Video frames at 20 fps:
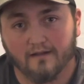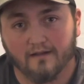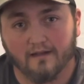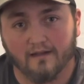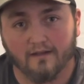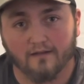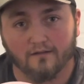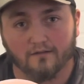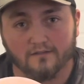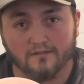
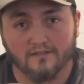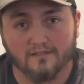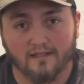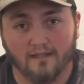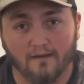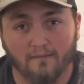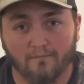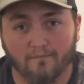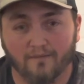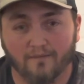and it'll
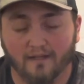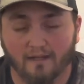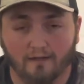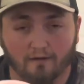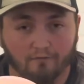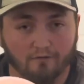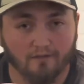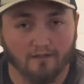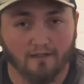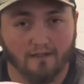skip, and I
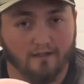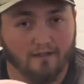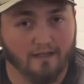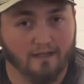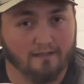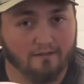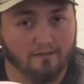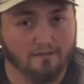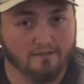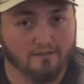really
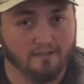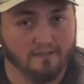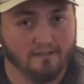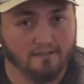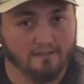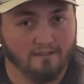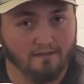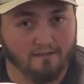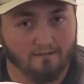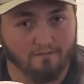like those
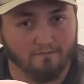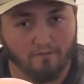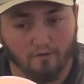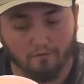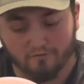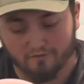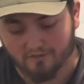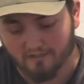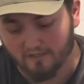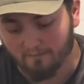things in an
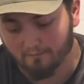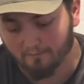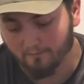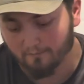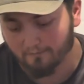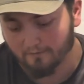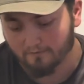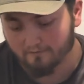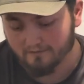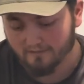overstable
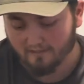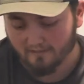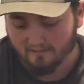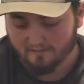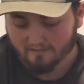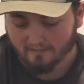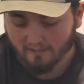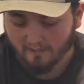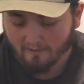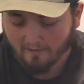approach
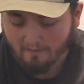disc.